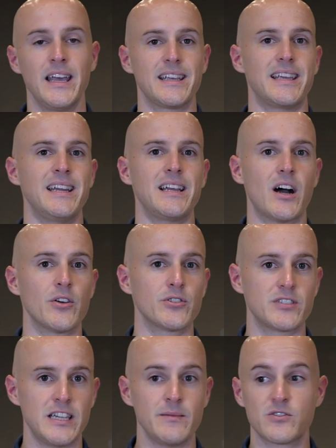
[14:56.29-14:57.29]
getting other
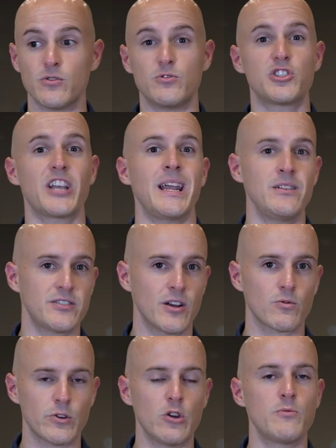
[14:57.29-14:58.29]
teams to change their
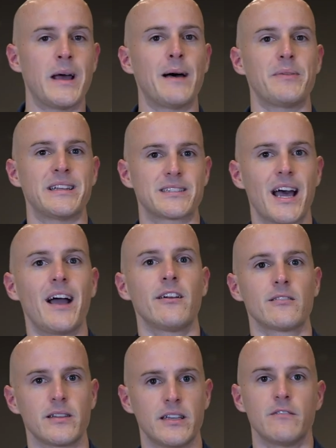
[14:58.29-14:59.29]
roadmap
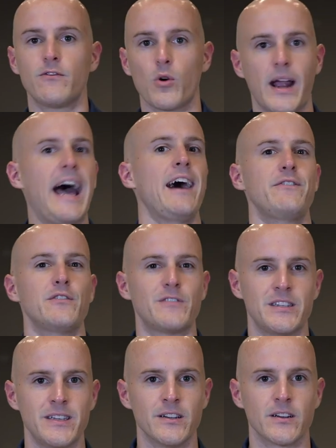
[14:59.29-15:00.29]
entirely for half of a
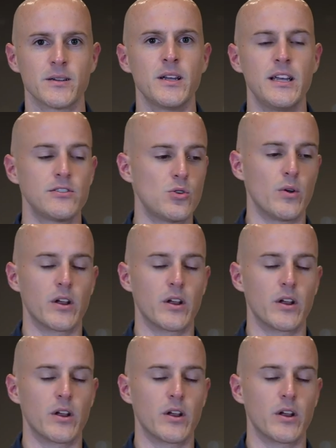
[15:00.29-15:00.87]
year to